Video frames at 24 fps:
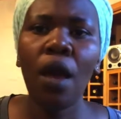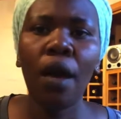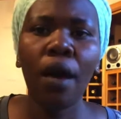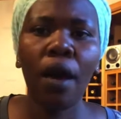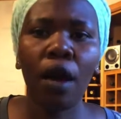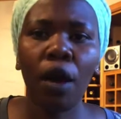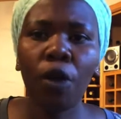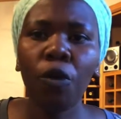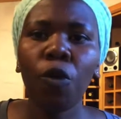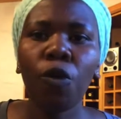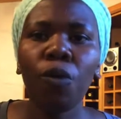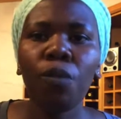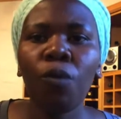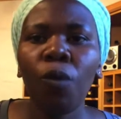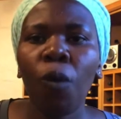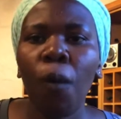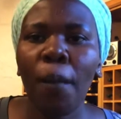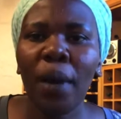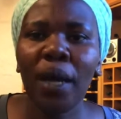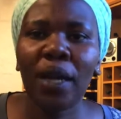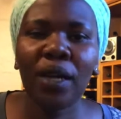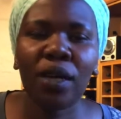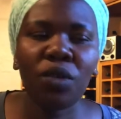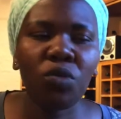
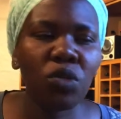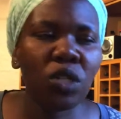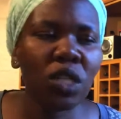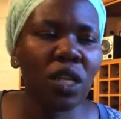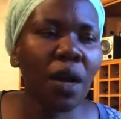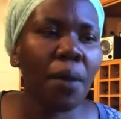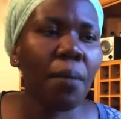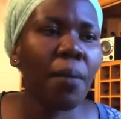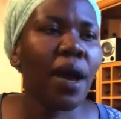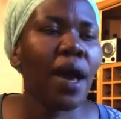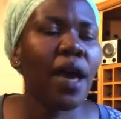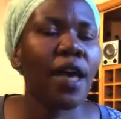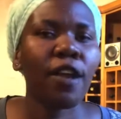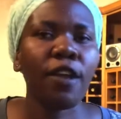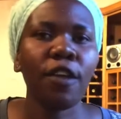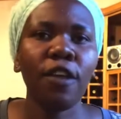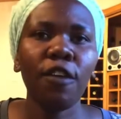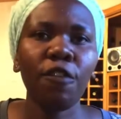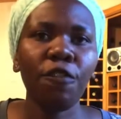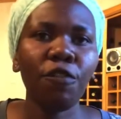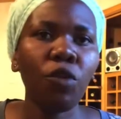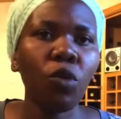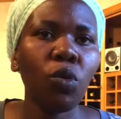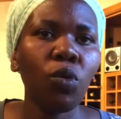
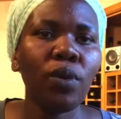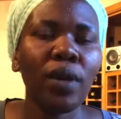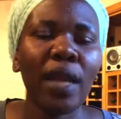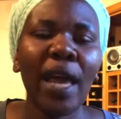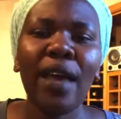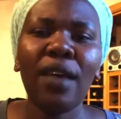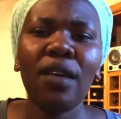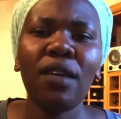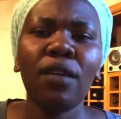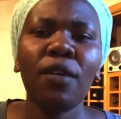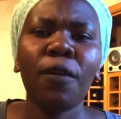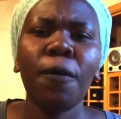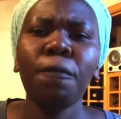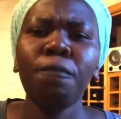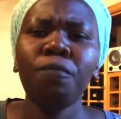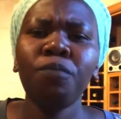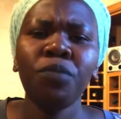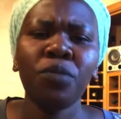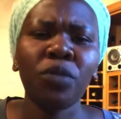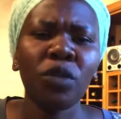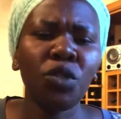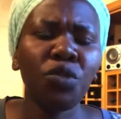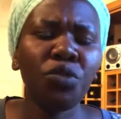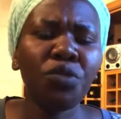If you like,
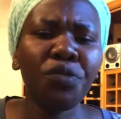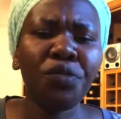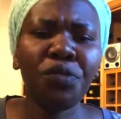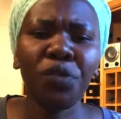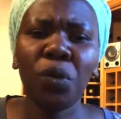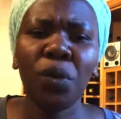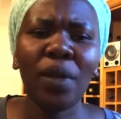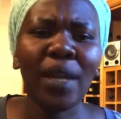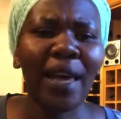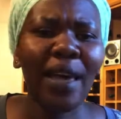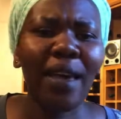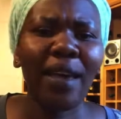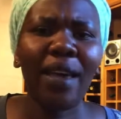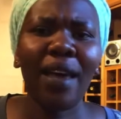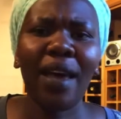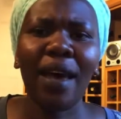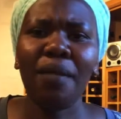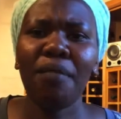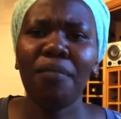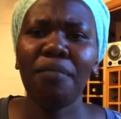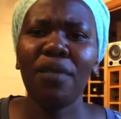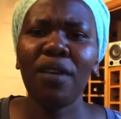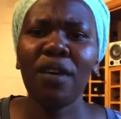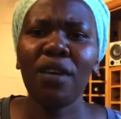you feel like
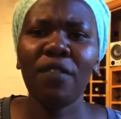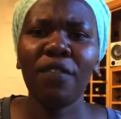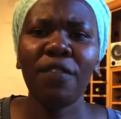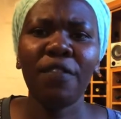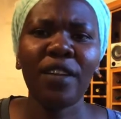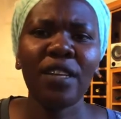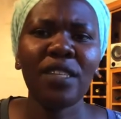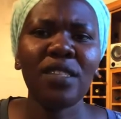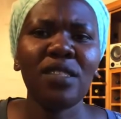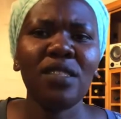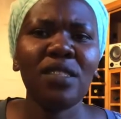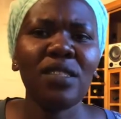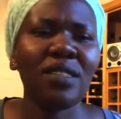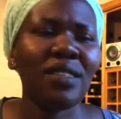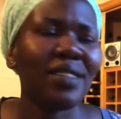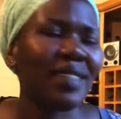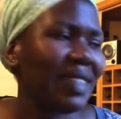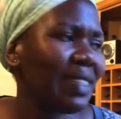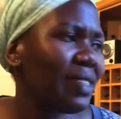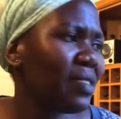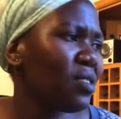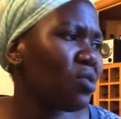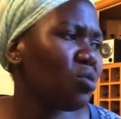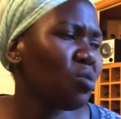I'm being
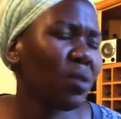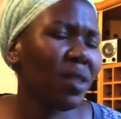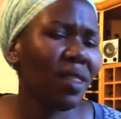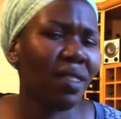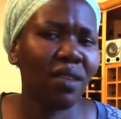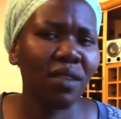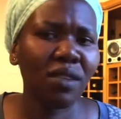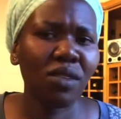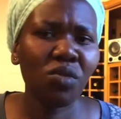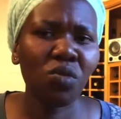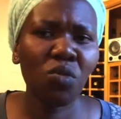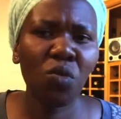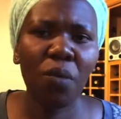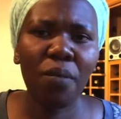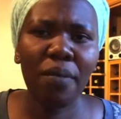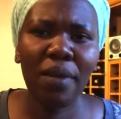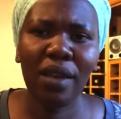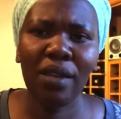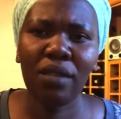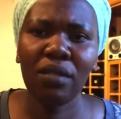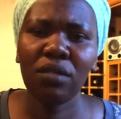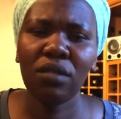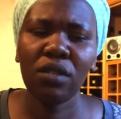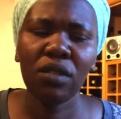frustrated with this
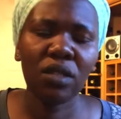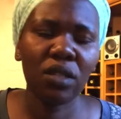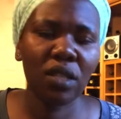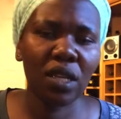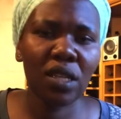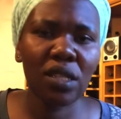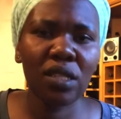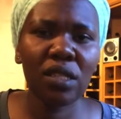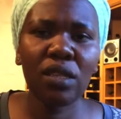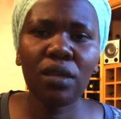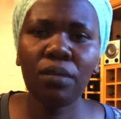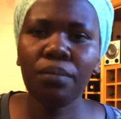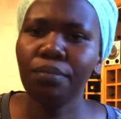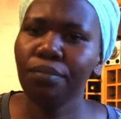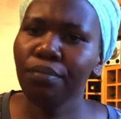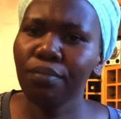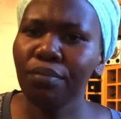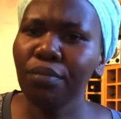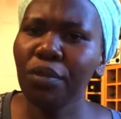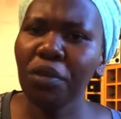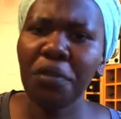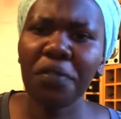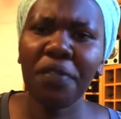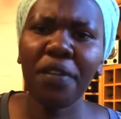woman, just
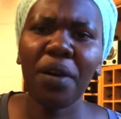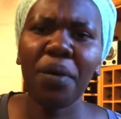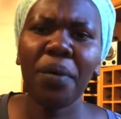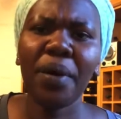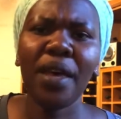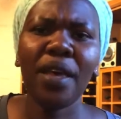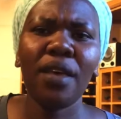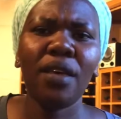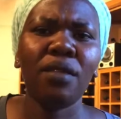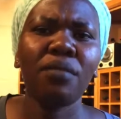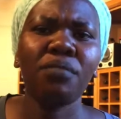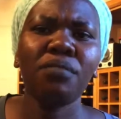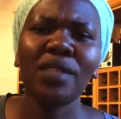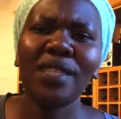move away,